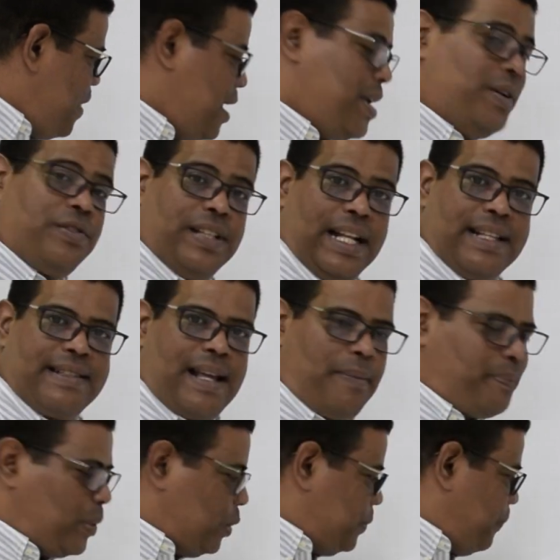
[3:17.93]
Here's an
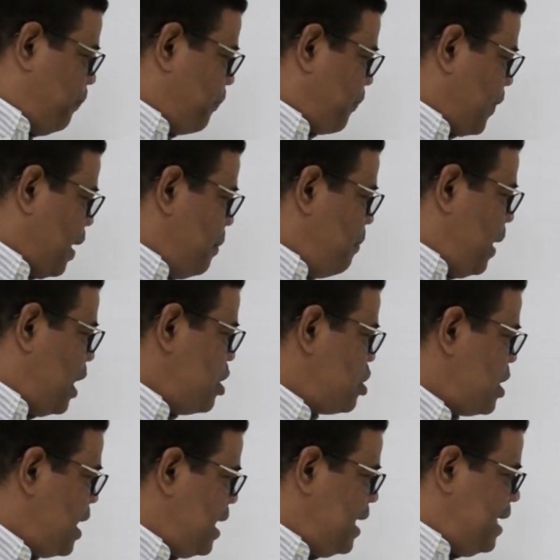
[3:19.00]
example.
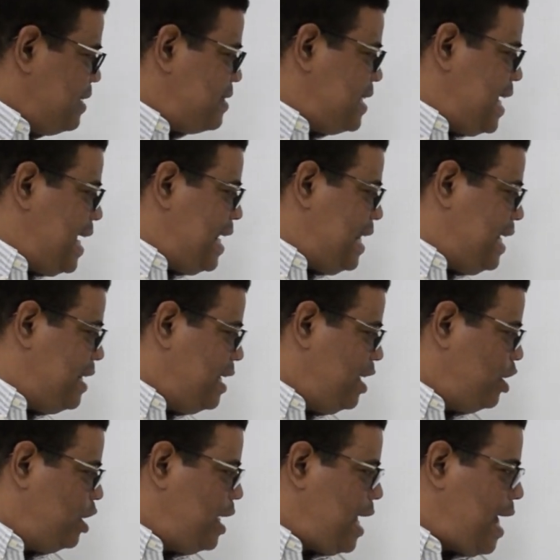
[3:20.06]
Marcia is getting
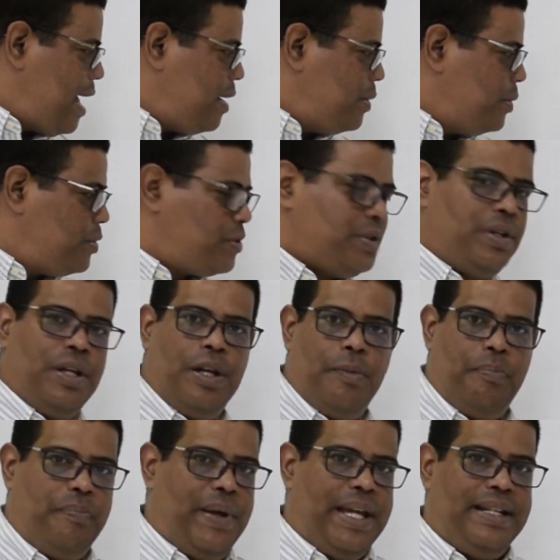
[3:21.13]
her house
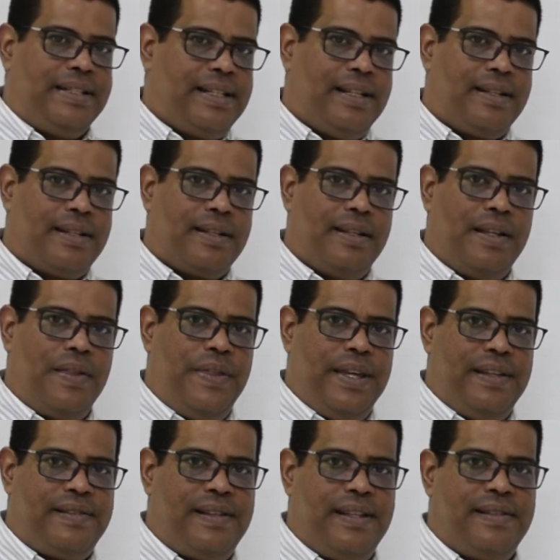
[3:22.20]
painted.
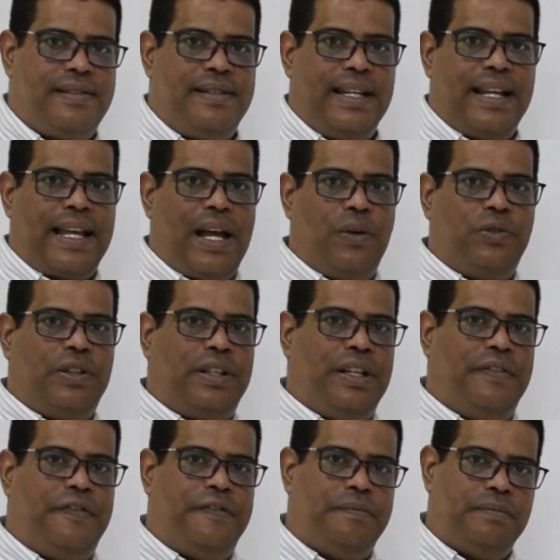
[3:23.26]
This is the
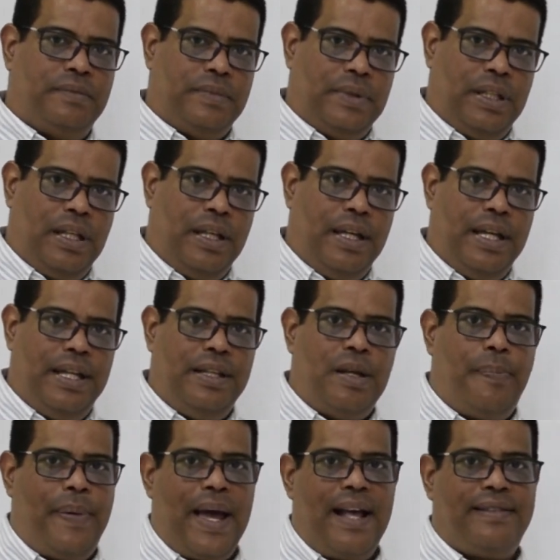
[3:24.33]
causative in
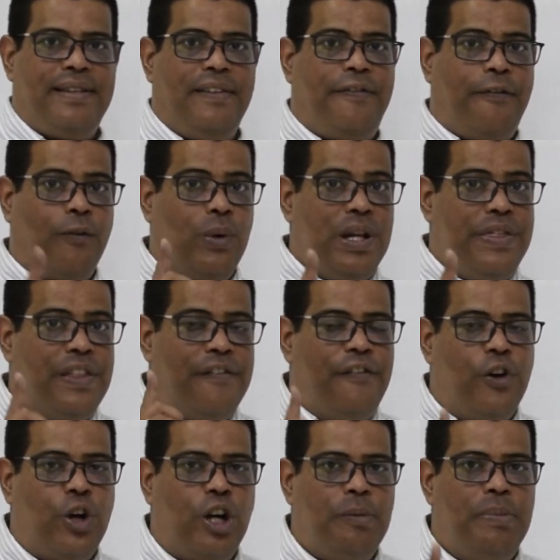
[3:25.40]
the passive with the
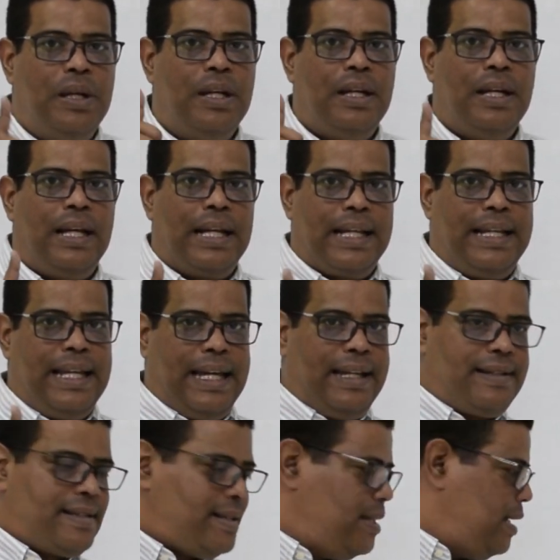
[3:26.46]
verb
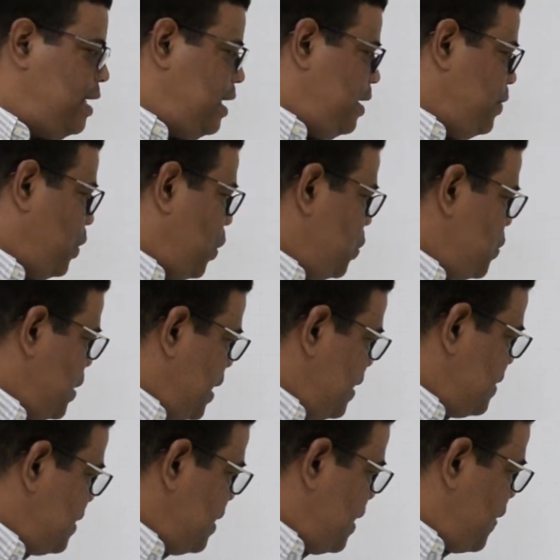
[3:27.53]
get.
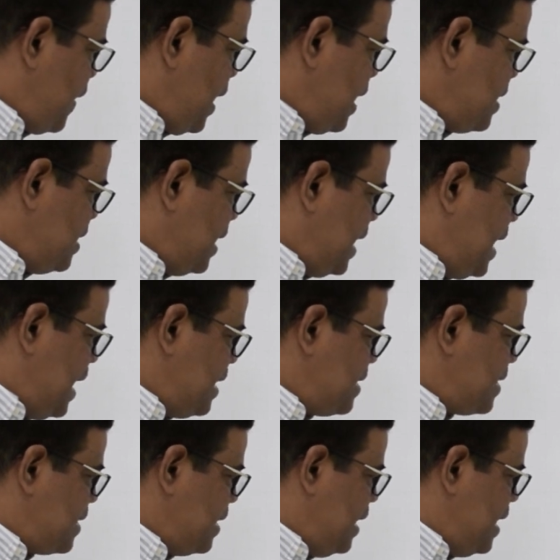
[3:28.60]
Notice that
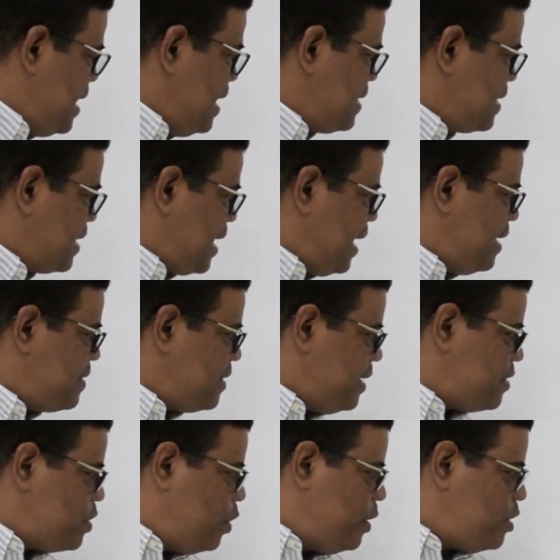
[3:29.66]
get in this case
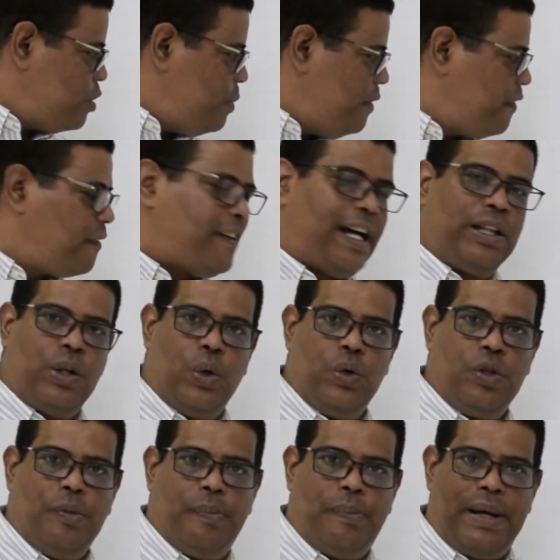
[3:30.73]
is going to be
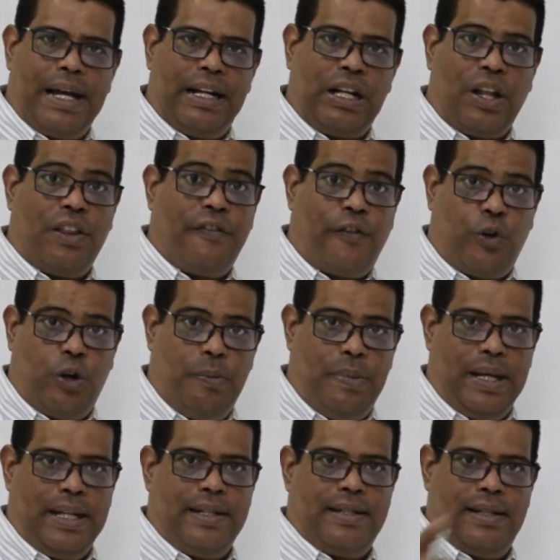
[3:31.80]
followed by another verb,
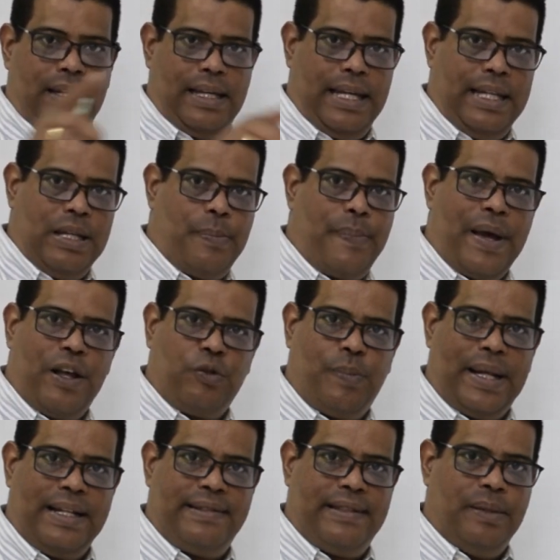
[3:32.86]
but in the past
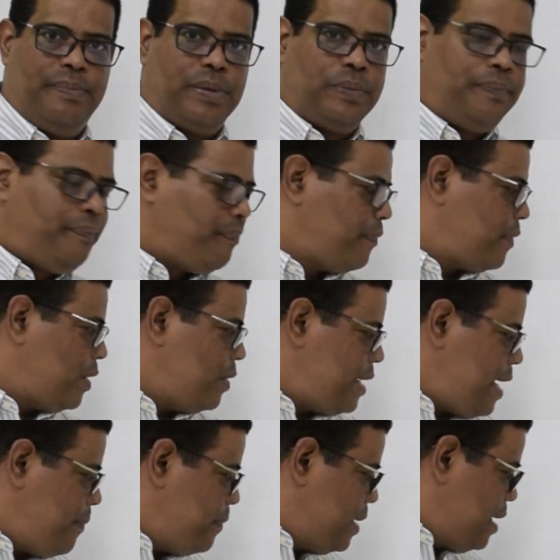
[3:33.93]
participle,
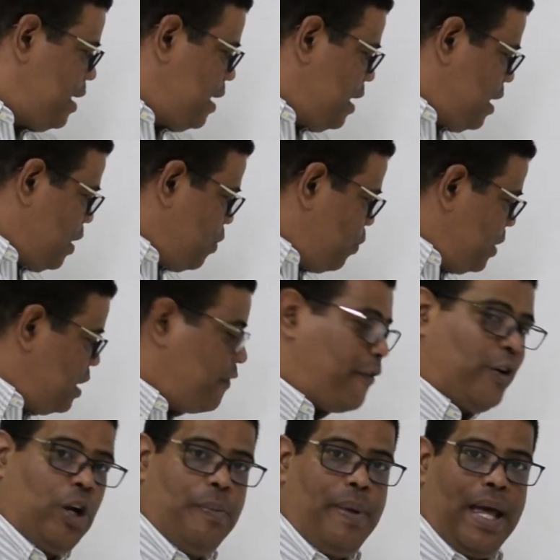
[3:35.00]
okay? With the
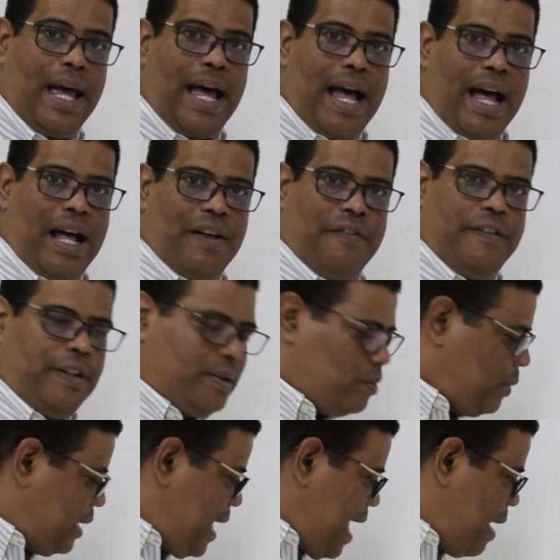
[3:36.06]
verb
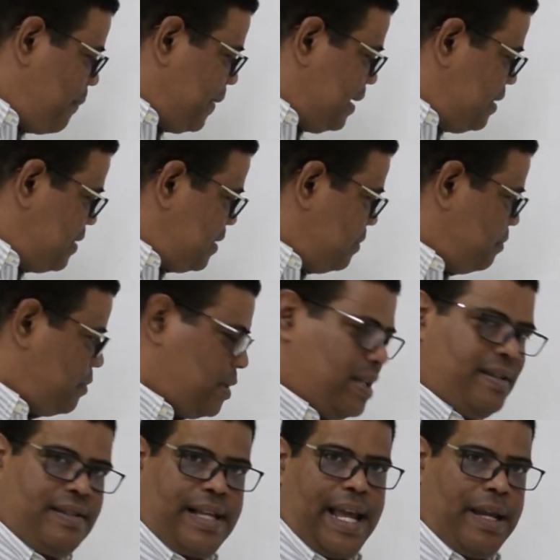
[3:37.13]
have, what happens?
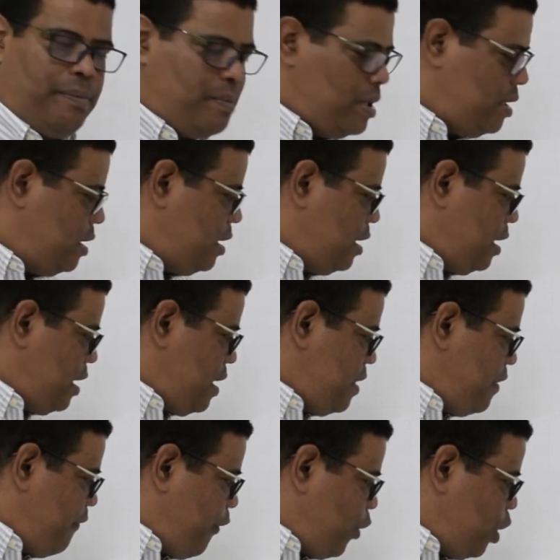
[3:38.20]
Same.
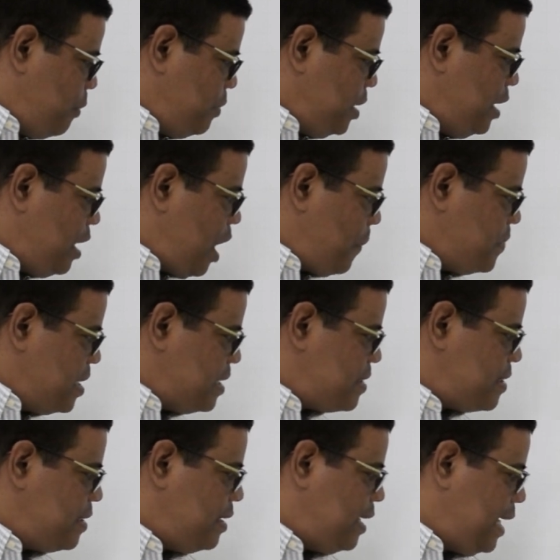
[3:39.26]
The verb, the
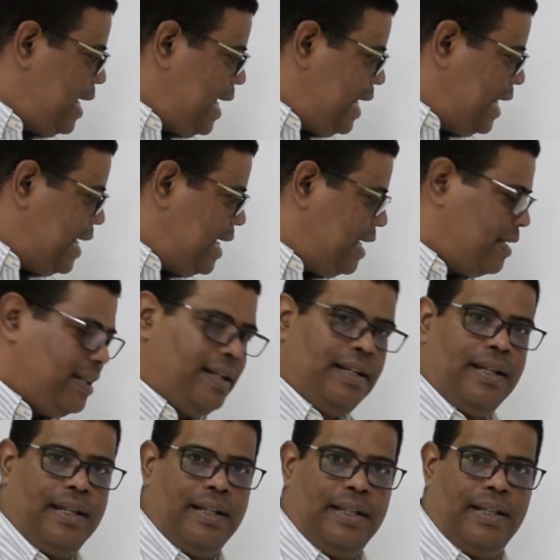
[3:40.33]
object, and
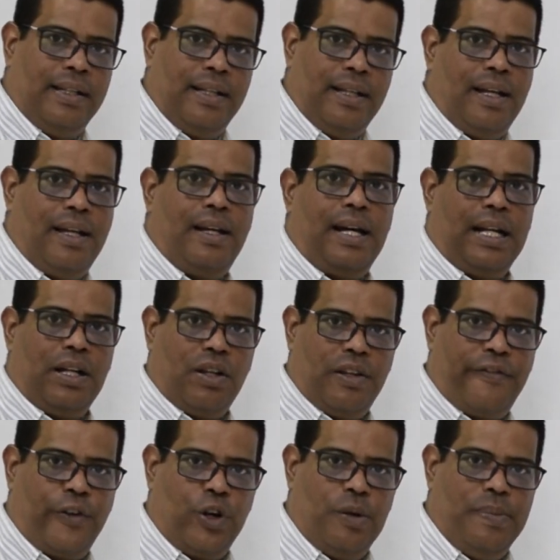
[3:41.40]
again,
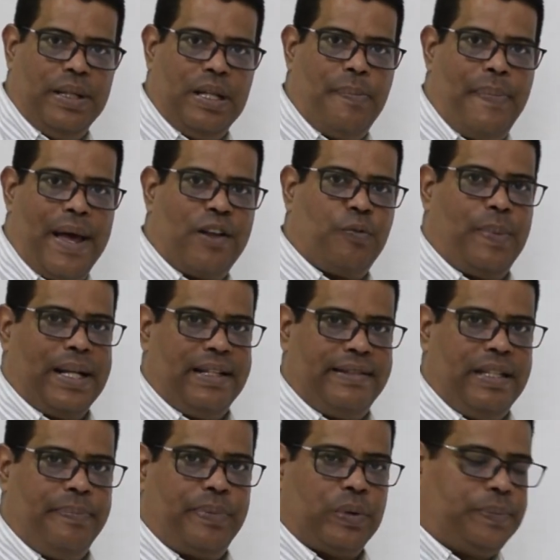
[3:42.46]
another verb in the past
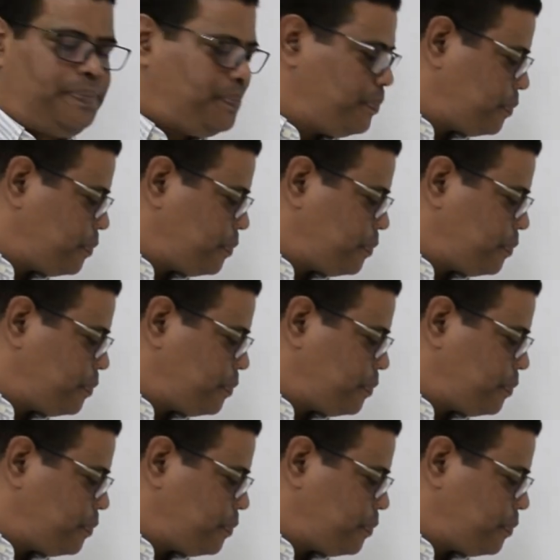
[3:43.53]
participle.